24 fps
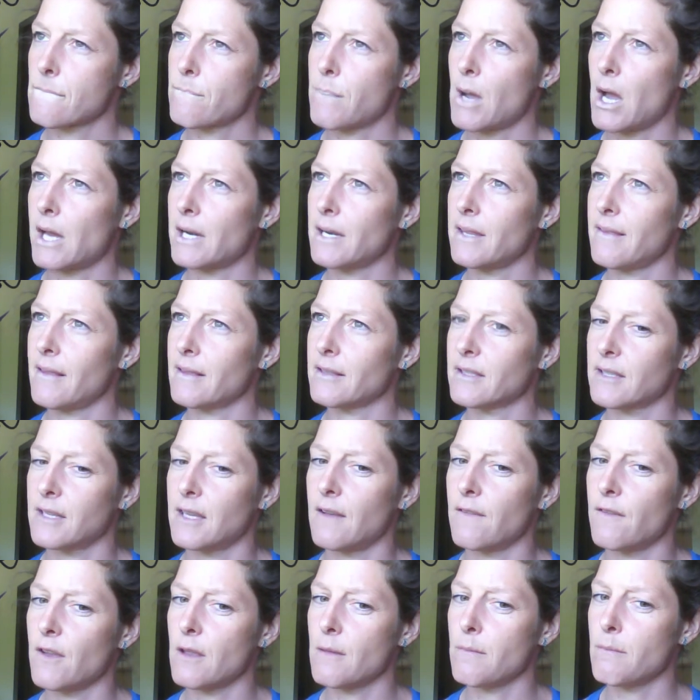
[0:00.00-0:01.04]
Body that's
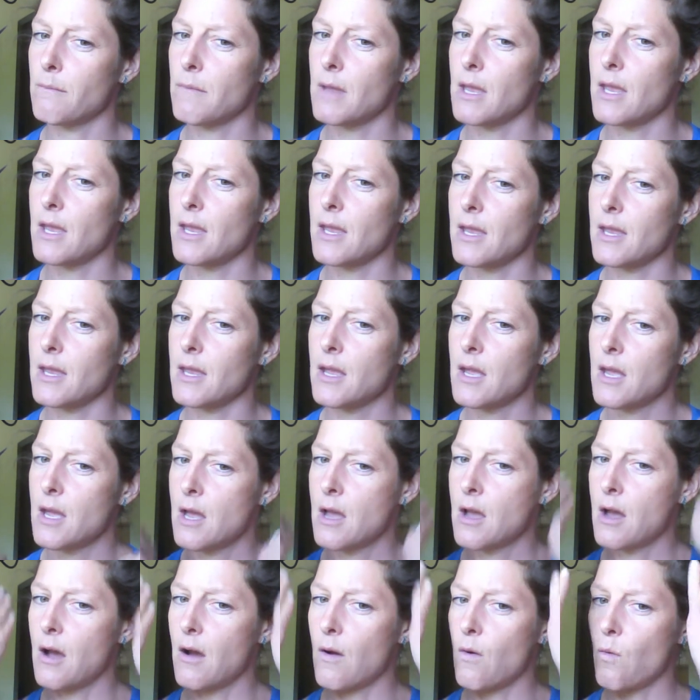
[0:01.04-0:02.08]
giving me
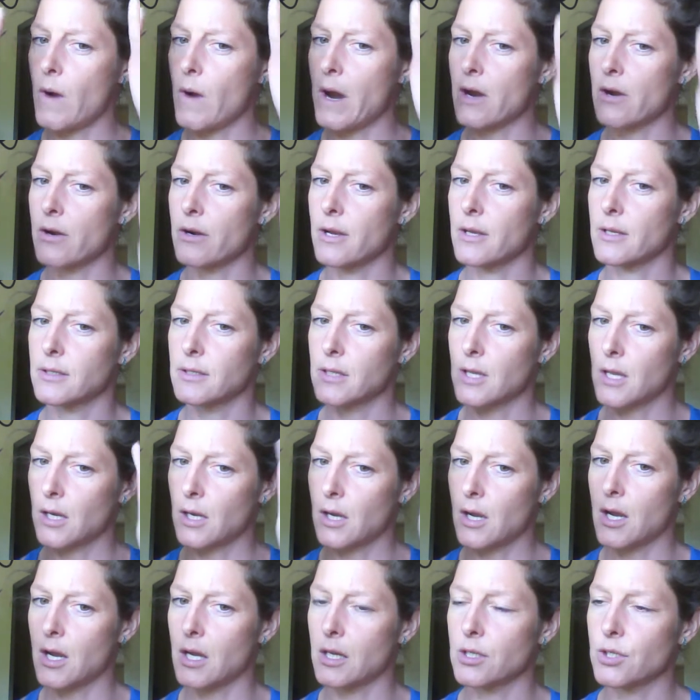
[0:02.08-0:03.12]
awareness,
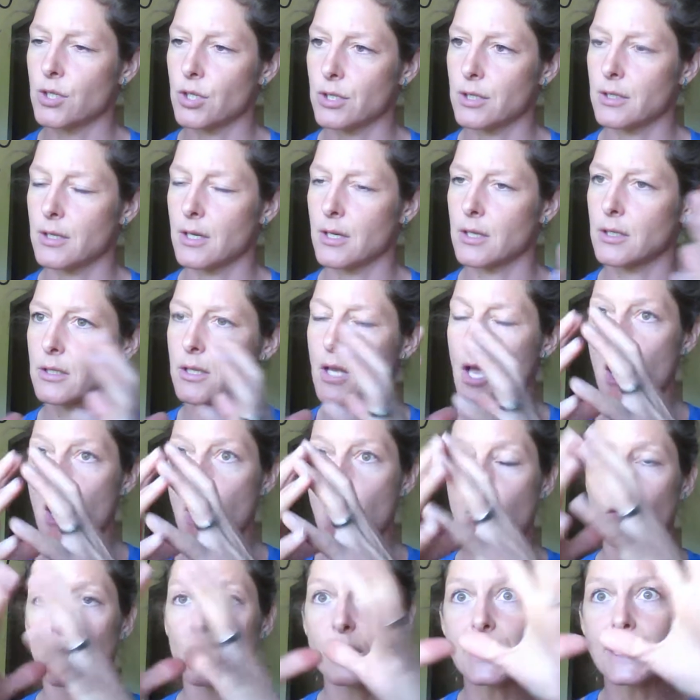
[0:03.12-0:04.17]
consciousness,
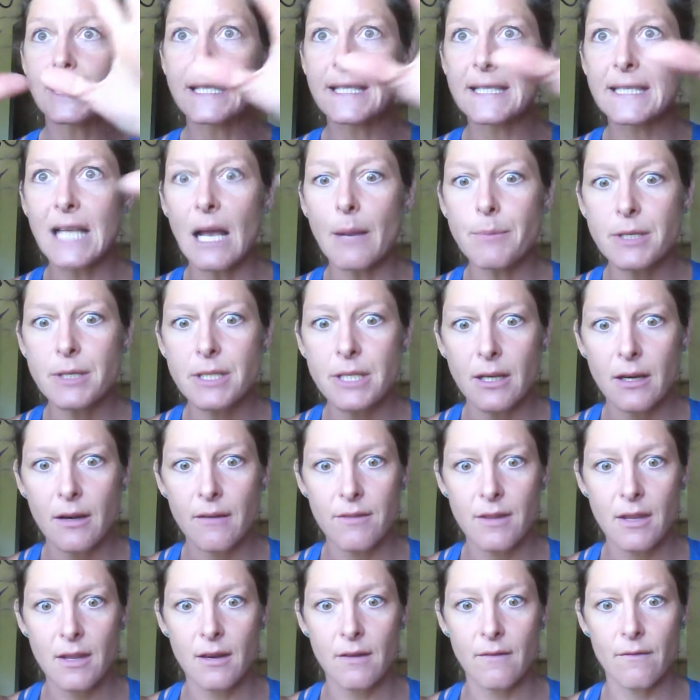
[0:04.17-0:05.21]
reception
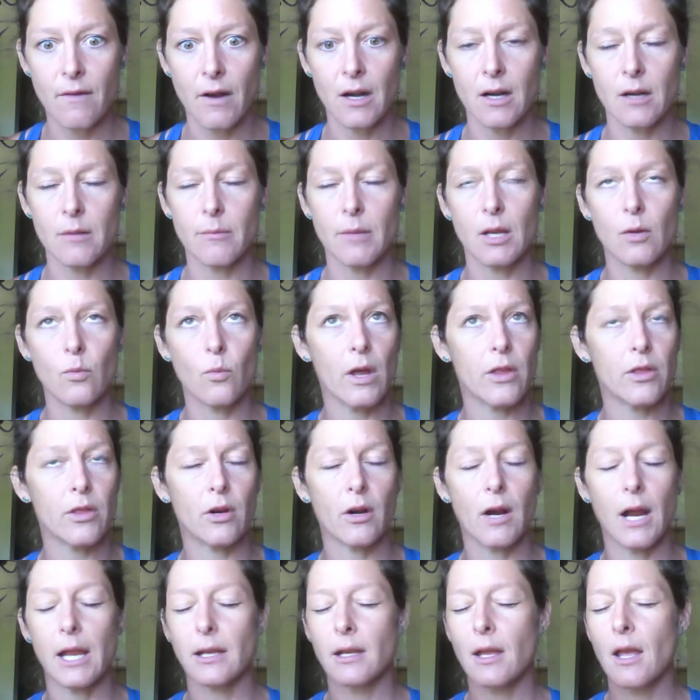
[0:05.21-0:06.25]
of the environment.
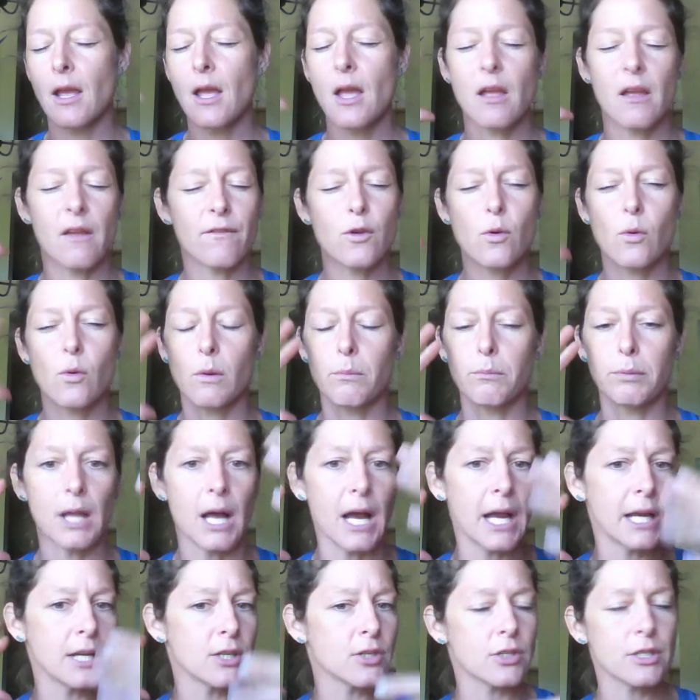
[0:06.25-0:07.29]
If you were
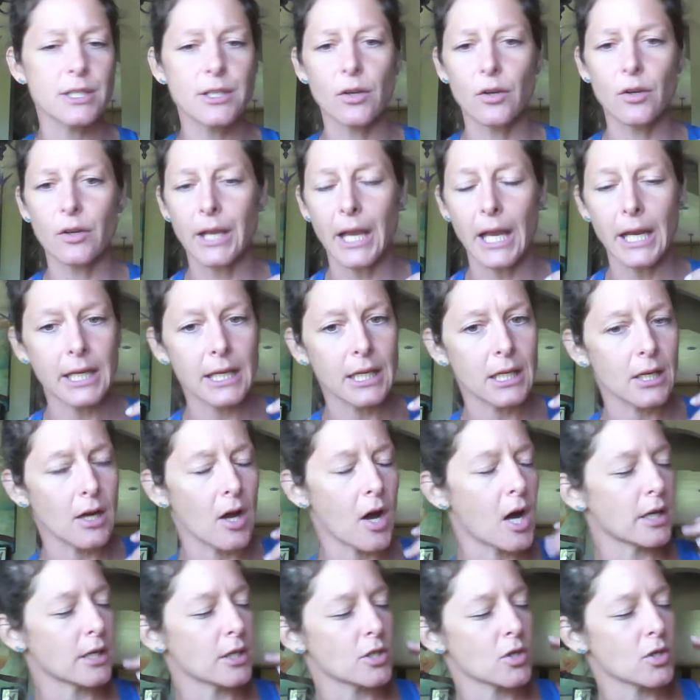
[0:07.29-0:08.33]
blind, you're still getting it
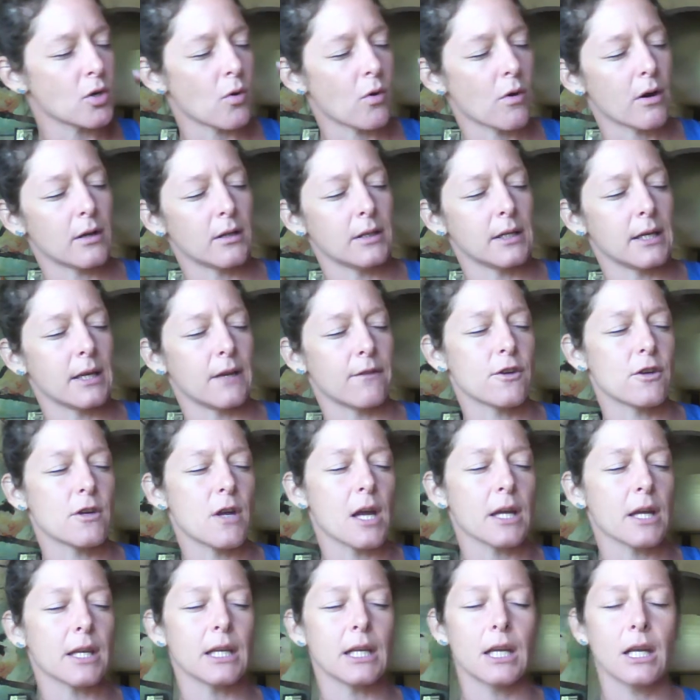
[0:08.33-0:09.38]
auditorily. If you're
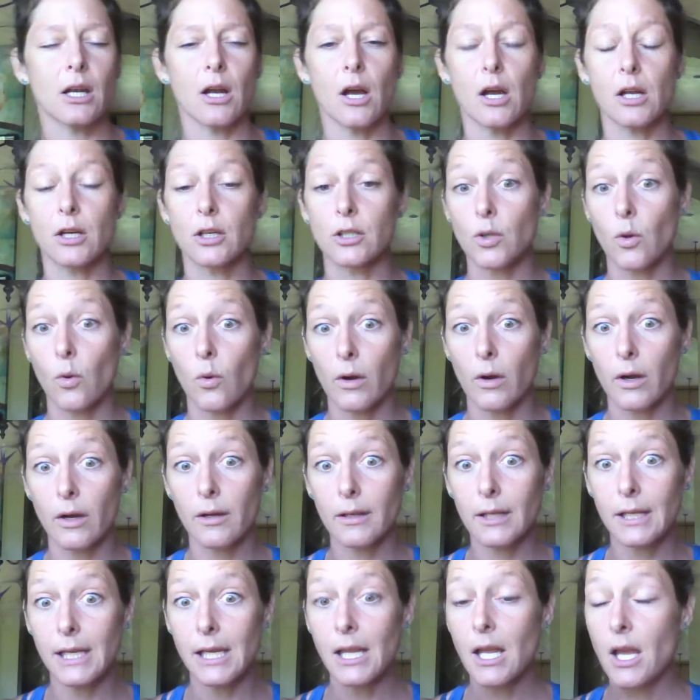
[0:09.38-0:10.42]
not getting it
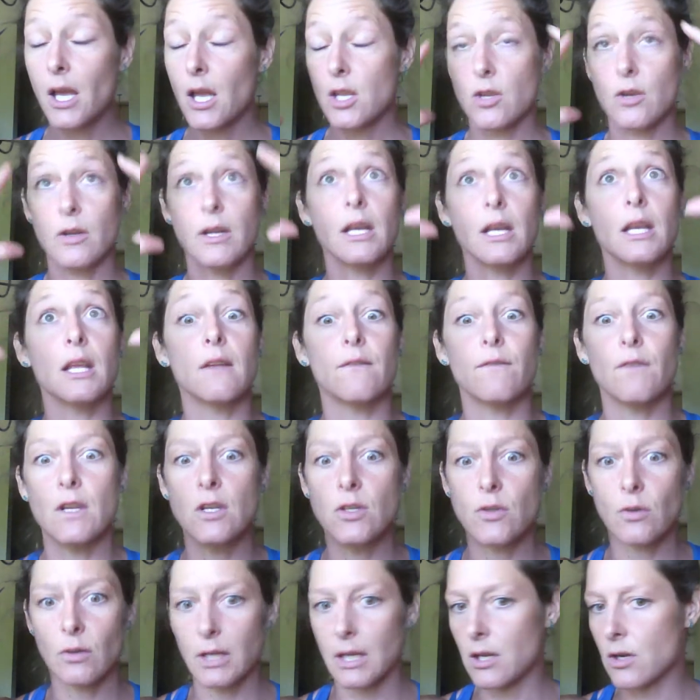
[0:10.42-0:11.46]
auditorily, you're getting it
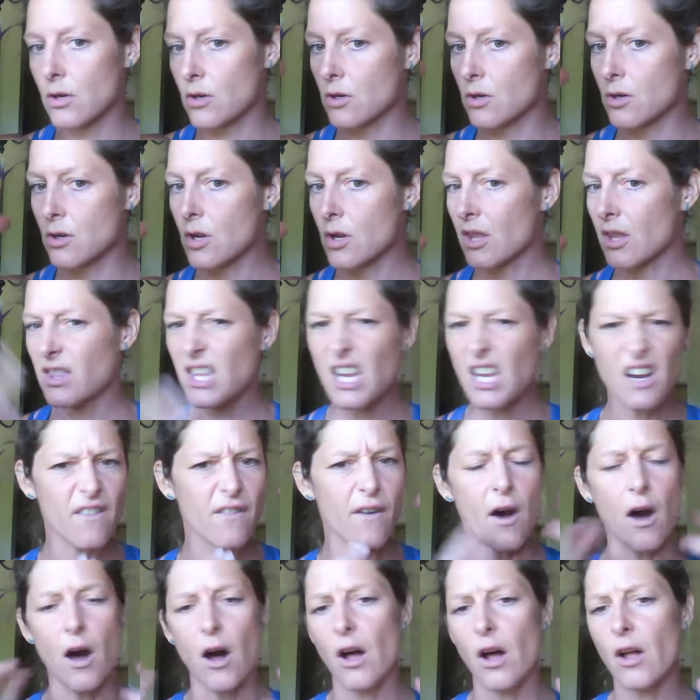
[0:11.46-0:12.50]
visually. Think of
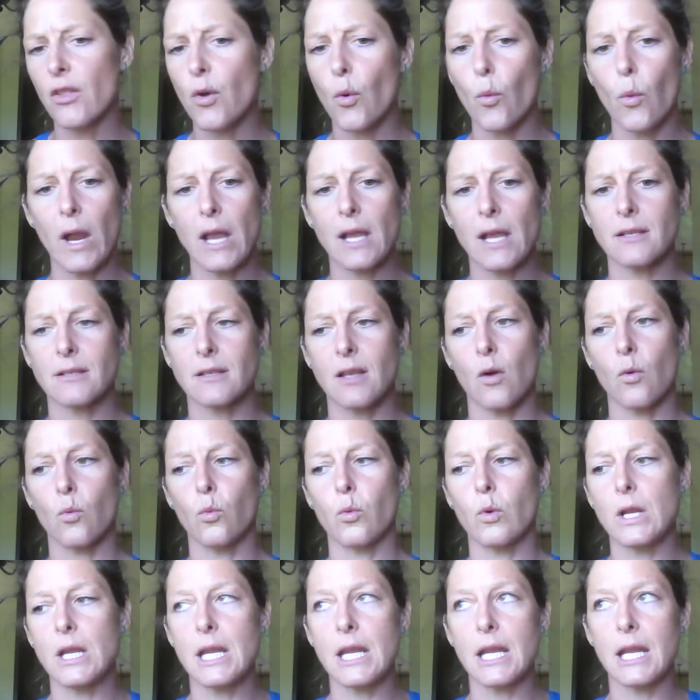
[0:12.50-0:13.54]
all the ways that
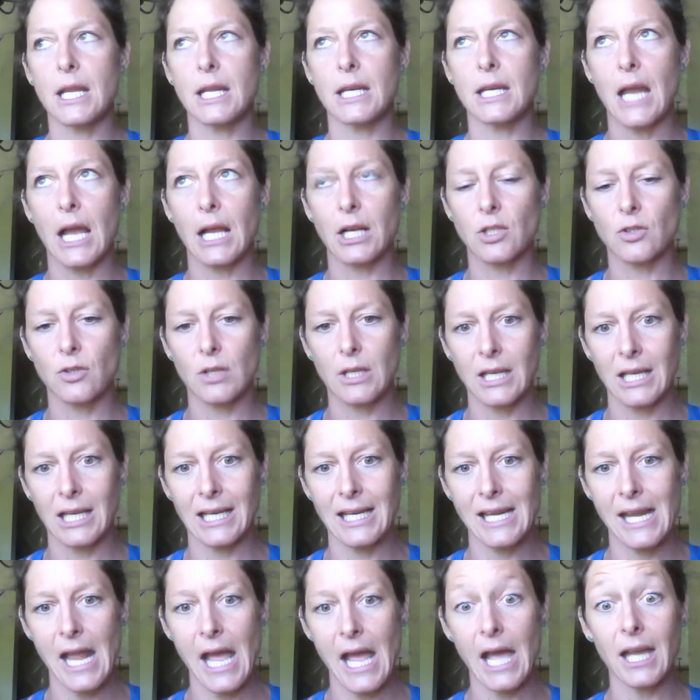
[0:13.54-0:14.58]
we can actually
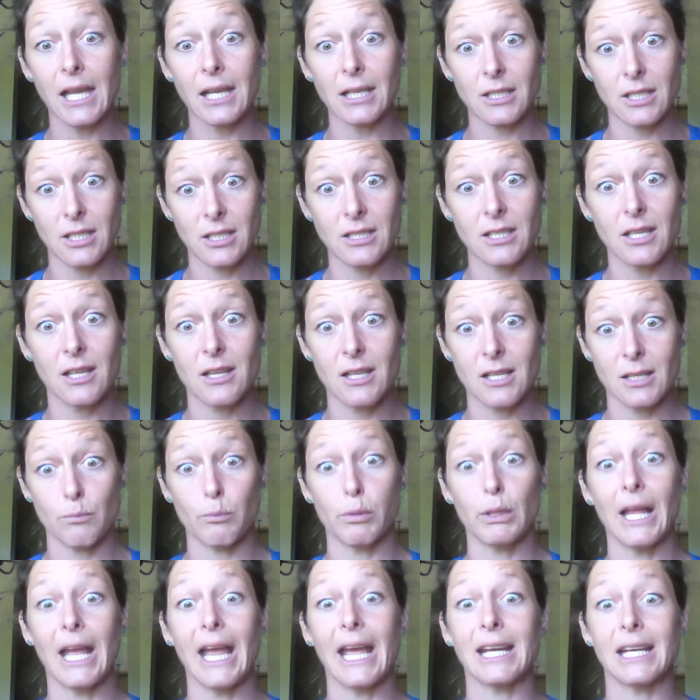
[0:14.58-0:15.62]
connect to this
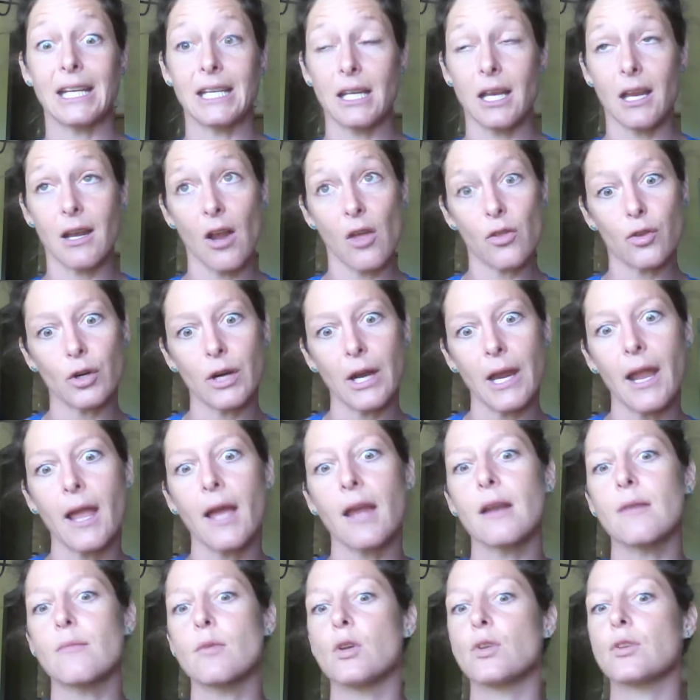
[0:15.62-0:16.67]
planet and other
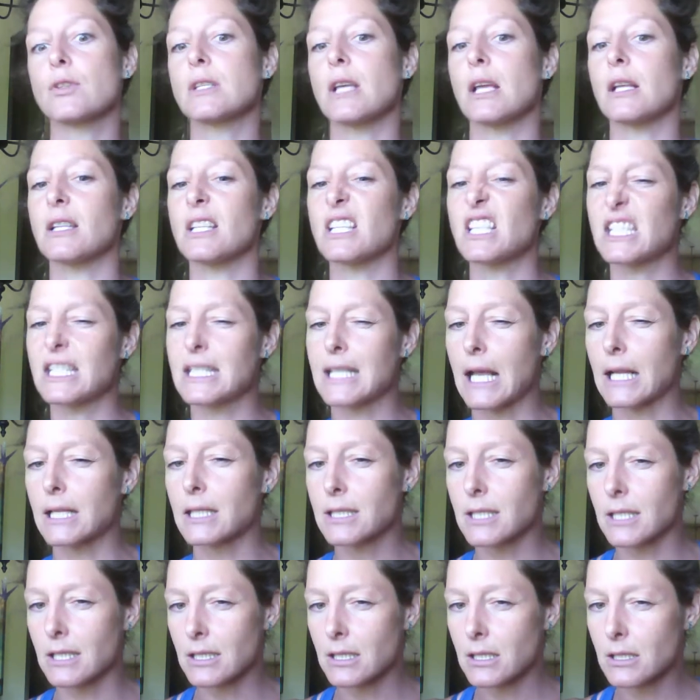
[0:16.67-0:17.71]
animals, and the
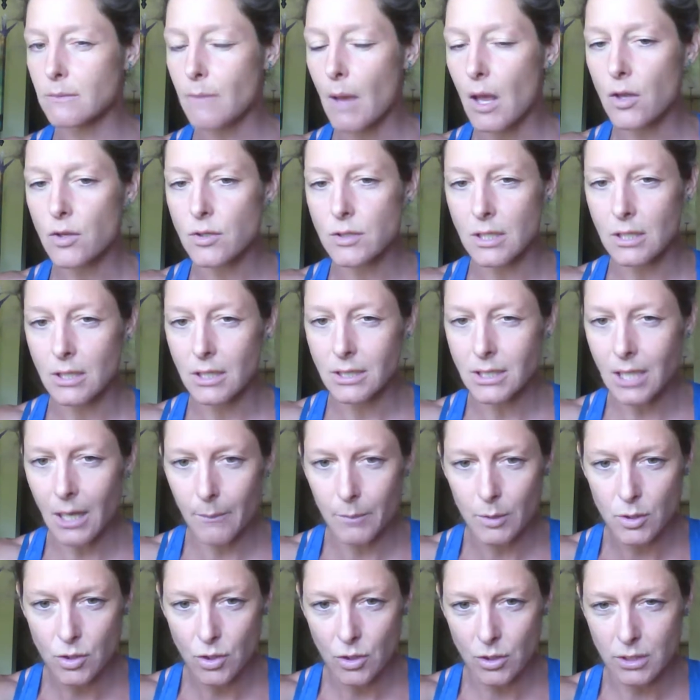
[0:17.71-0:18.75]
scents and smells and the
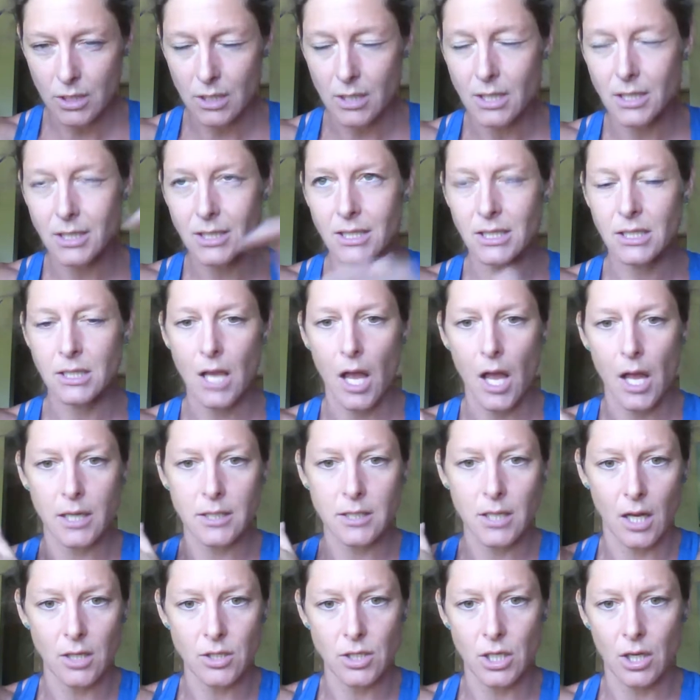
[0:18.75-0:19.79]
temperatures and the sun
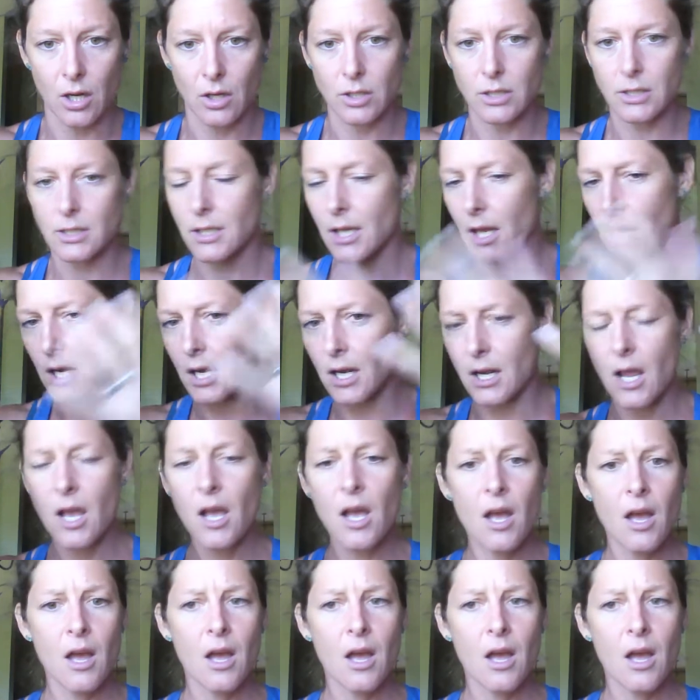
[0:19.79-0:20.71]
touching our skin and